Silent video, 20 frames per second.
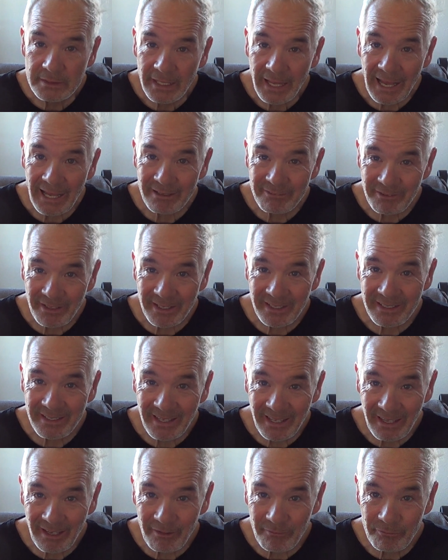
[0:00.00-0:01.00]
as a
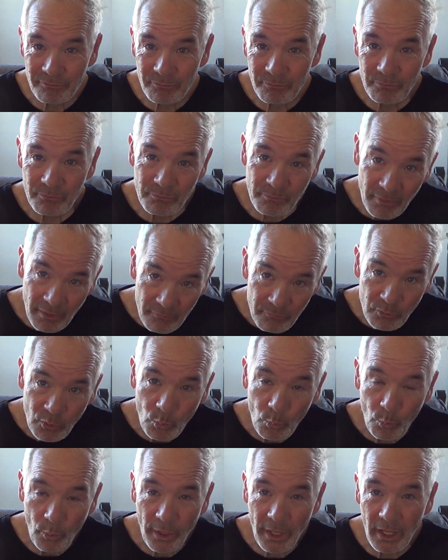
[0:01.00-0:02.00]
gift, if
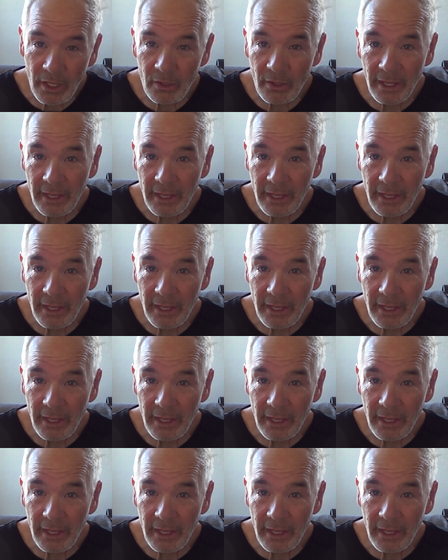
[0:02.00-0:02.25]
you will,